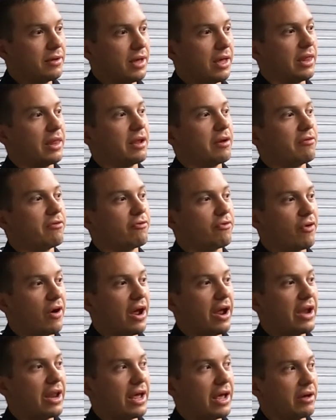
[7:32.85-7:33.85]
and then
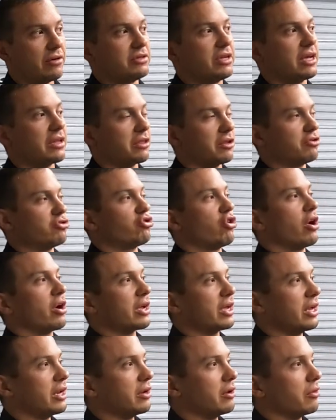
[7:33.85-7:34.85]
Friday I'll take the
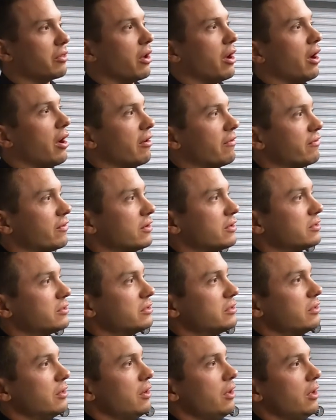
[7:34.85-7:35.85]
truck into the
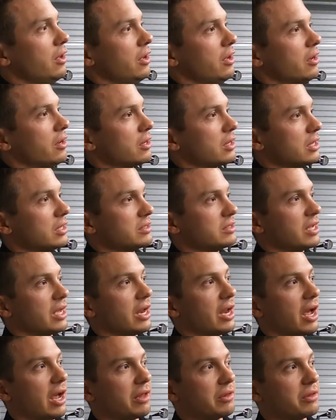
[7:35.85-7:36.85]
office because
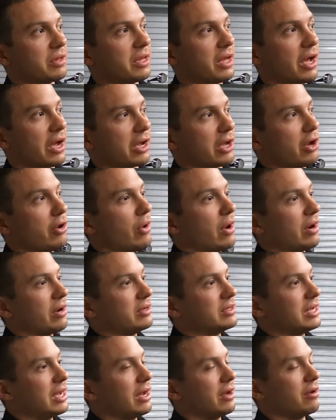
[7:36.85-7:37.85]
then I go out
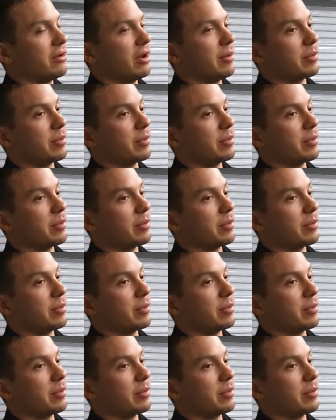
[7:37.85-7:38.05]
of town.